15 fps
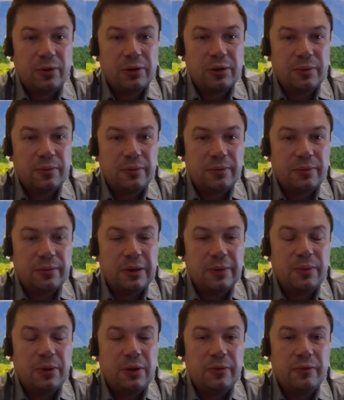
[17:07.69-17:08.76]
The majority
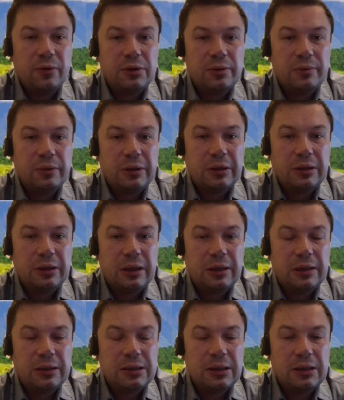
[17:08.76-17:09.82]
of clients we
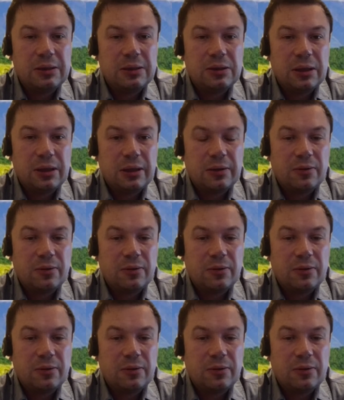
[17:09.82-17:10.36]
work with